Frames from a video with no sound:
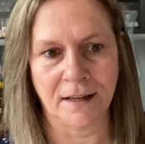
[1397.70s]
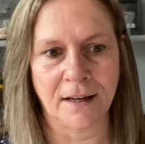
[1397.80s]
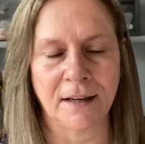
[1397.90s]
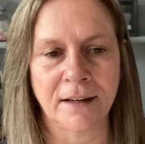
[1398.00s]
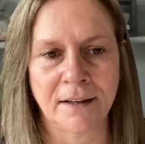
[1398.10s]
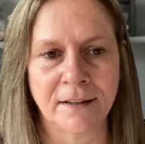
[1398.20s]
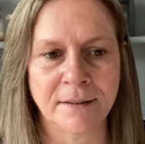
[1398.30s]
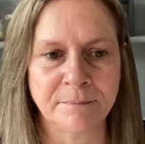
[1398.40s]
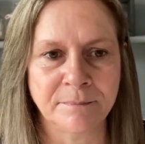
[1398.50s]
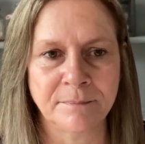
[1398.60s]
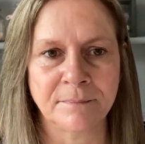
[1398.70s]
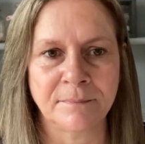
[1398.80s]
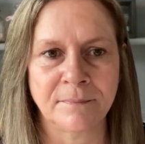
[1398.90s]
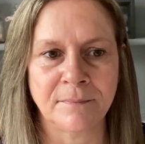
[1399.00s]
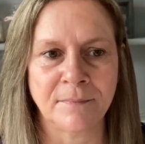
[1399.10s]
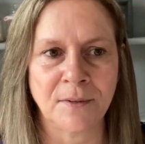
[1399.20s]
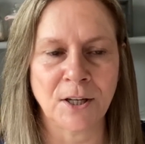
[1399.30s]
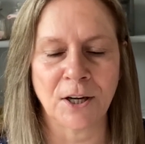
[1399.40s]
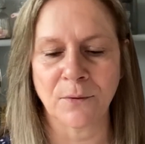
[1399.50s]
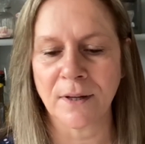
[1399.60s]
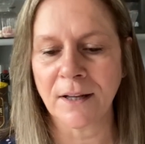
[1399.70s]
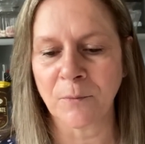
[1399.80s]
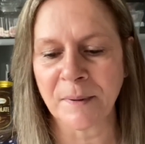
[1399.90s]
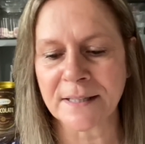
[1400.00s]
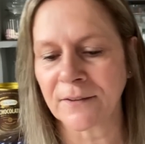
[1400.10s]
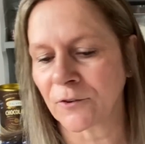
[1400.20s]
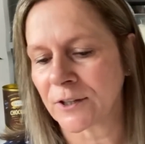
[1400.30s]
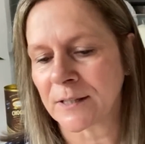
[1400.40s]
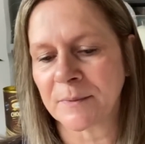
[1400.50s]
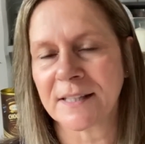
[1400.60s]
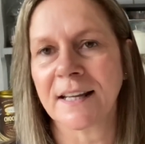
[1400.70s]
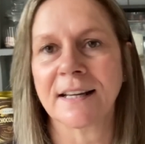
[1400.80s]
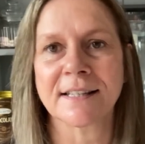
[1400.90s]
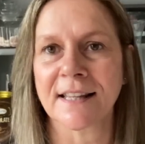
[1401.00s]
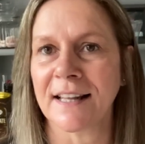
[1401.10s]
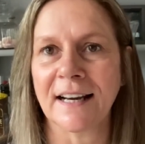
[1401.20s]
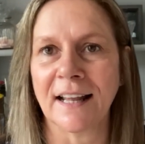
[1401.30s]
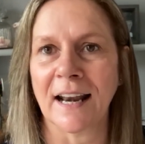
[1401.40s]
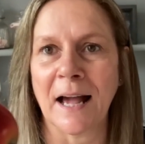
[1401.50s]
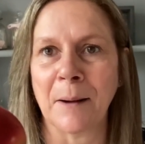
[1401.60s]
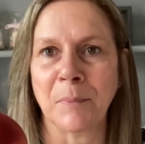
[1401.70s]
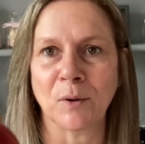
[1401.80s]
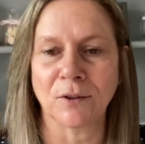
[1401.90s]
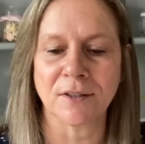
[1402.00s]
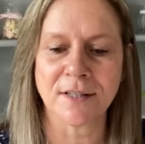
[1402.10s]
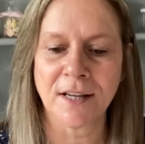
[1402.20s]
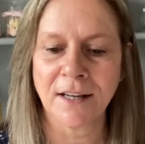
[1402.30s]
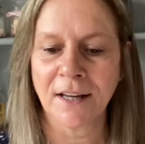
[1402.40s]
you know, the little bits of Christmas things and the little apples,